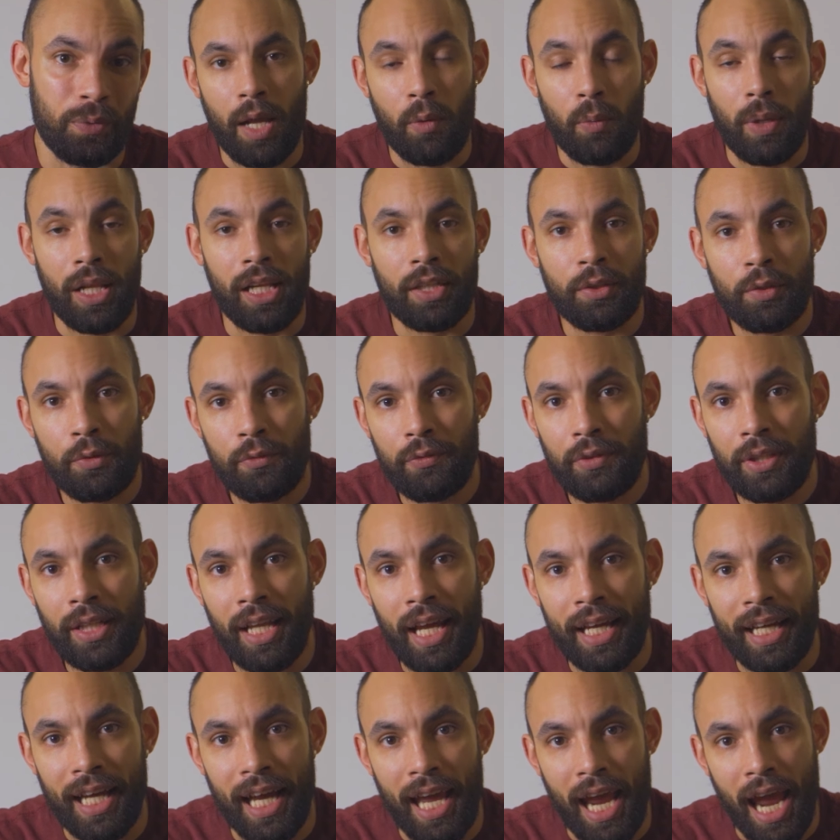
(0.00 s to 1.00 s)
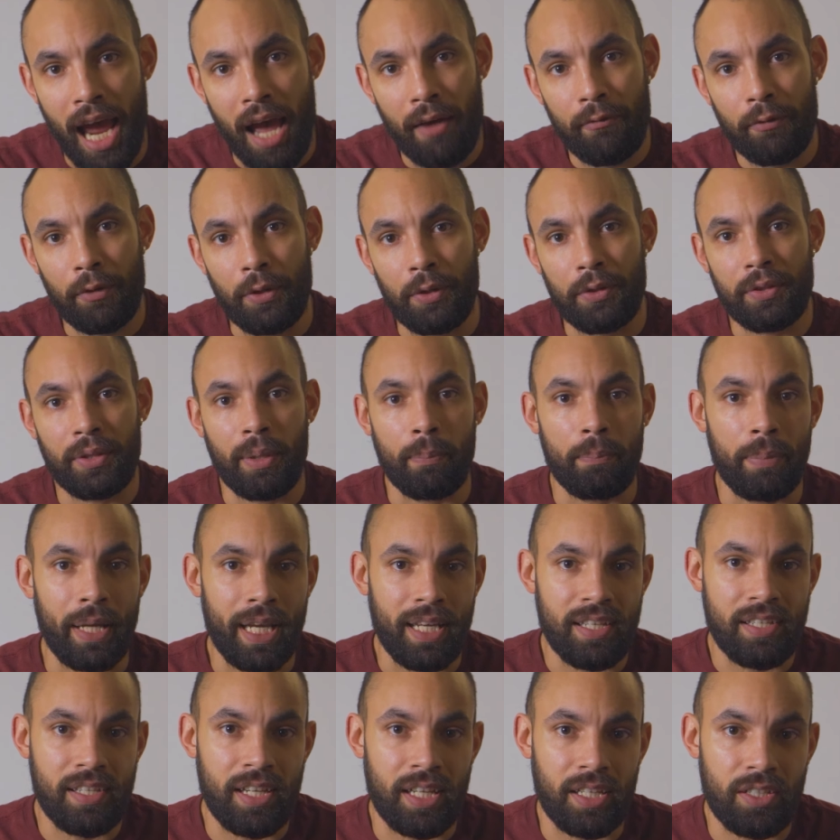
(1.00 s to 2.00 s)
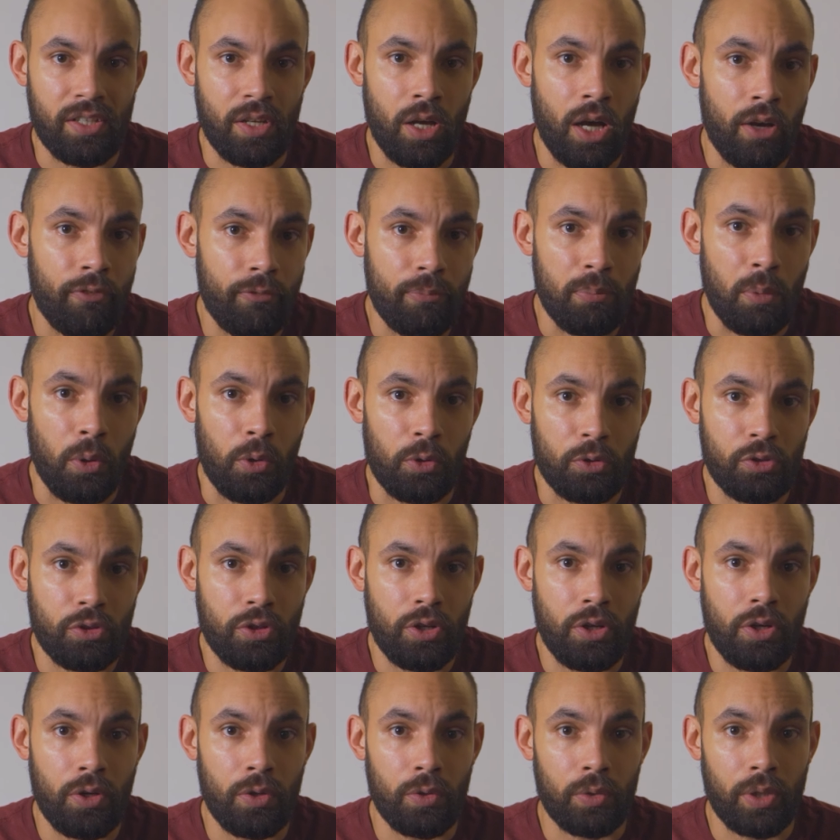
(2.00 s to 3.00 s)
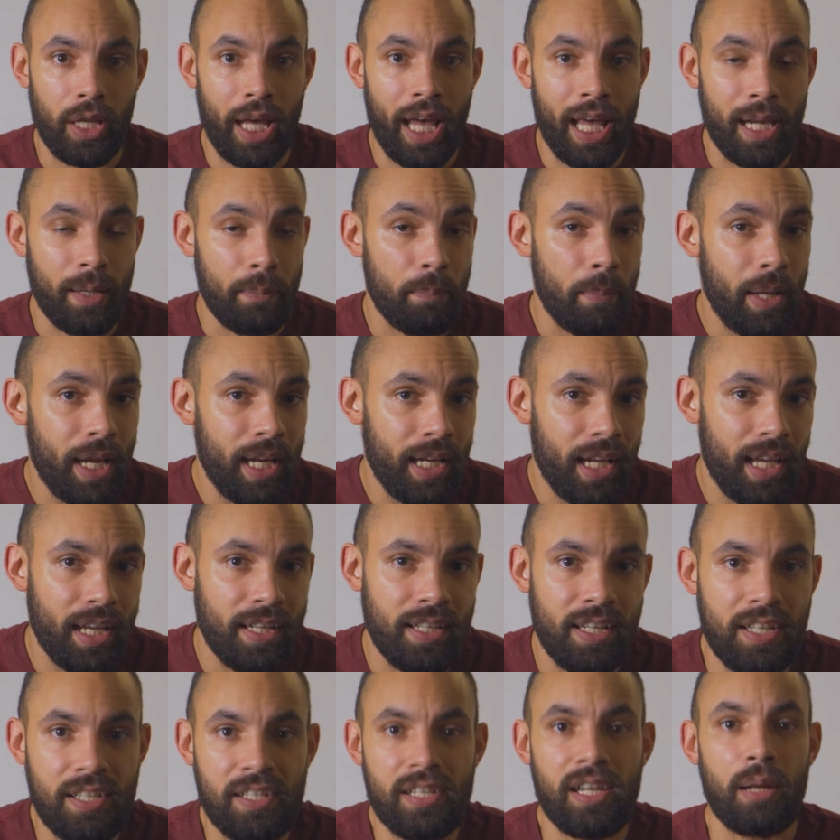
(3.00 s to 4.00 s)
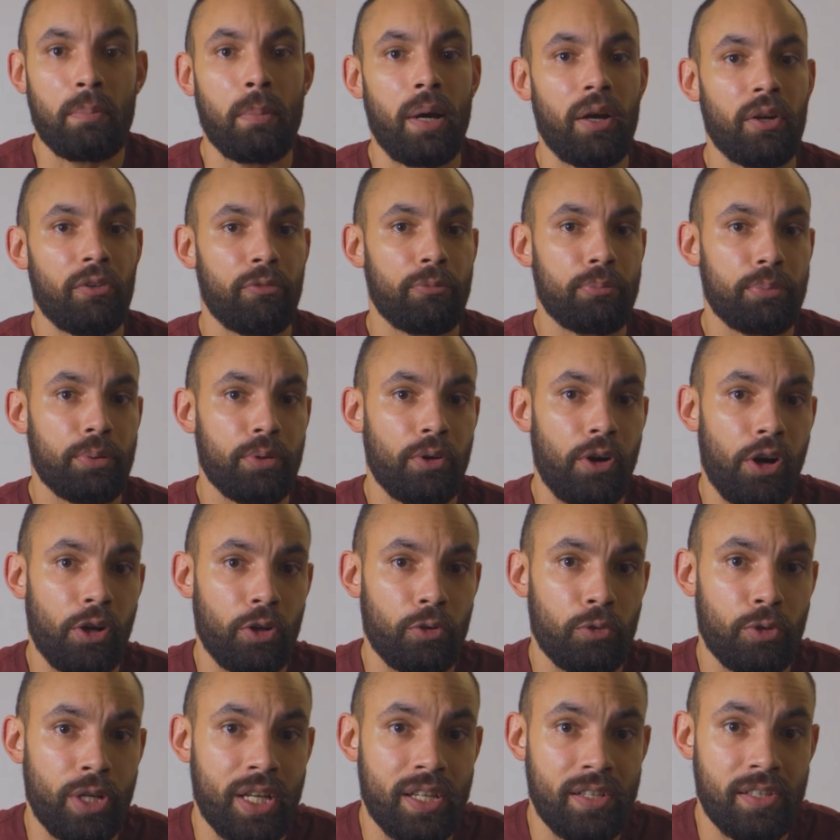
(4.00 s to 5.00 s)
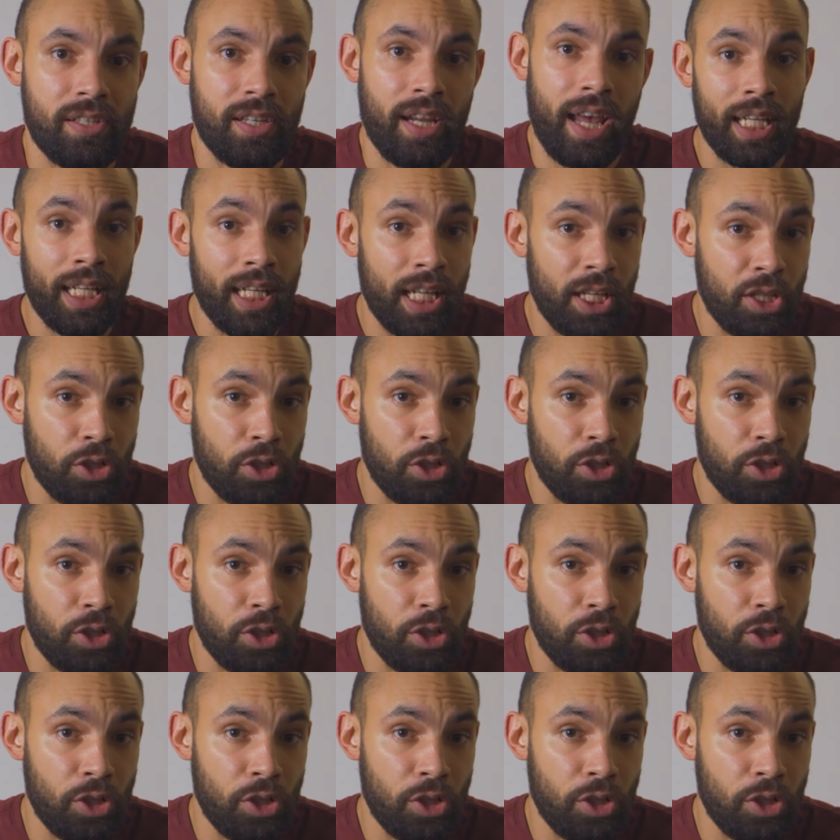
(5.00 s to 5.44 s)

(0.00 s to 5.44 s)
And while I do feel like I have learned the basics of Morse code and made a decent amount of progress in